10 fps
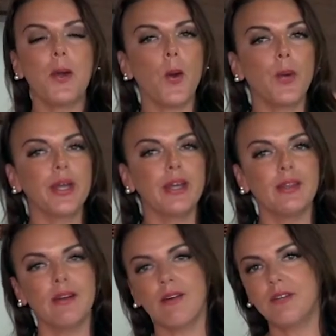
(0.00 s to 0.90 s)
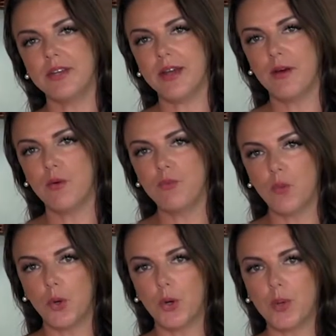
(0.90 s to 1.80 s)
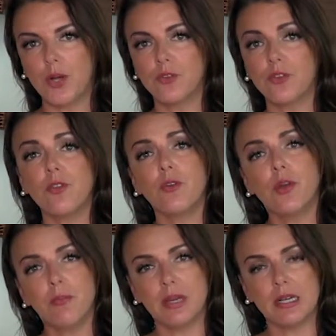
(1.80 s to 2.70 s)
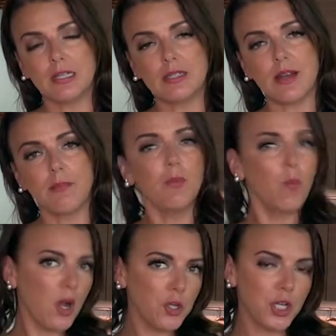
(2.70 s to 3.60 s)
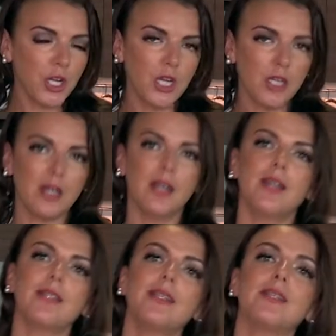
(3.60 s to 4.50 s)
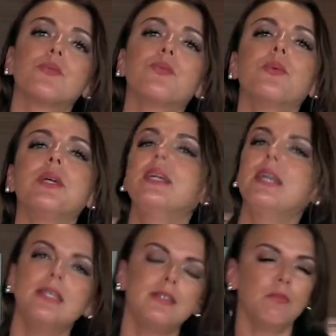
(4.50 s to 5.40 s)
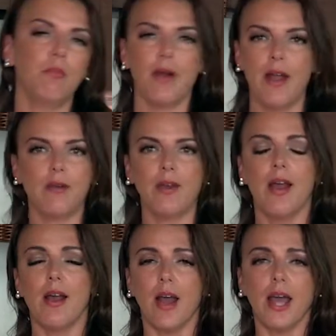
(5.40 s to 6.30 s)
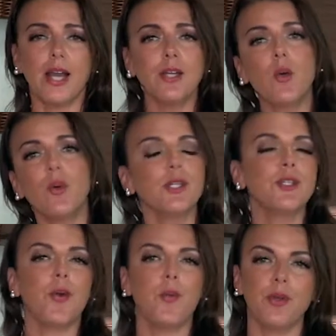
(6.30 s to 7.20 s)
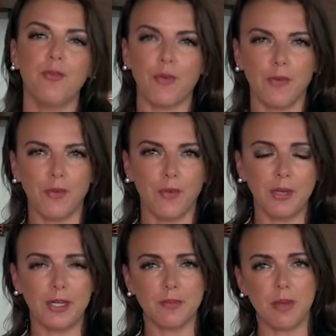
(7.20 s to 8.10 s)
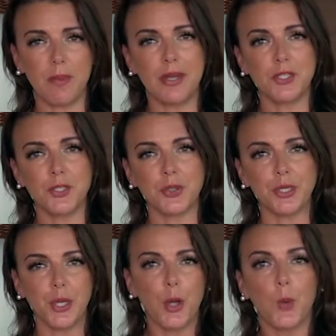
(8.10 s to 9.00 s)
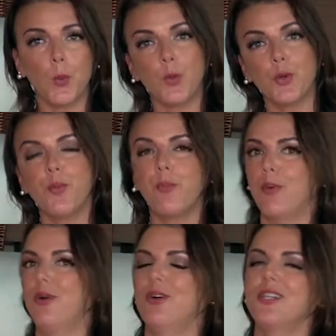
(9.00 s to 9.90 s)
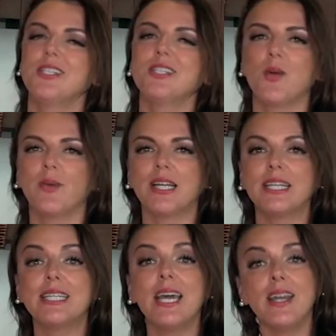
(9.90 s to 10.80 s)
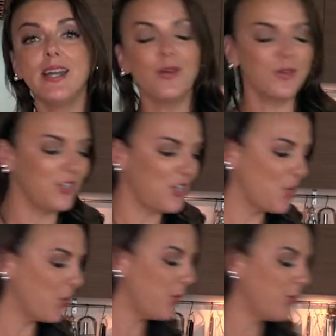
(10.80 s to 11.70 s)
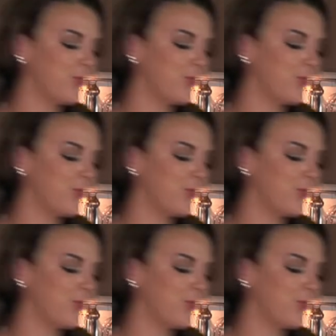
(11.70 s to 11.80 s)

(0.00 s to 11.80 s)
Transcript: going in the oven now for around 30 minutes. I've been watching it and it's really nice and brown. And I don't want it to go any further because my pastry would burn. So I'm gonna get it out and show you.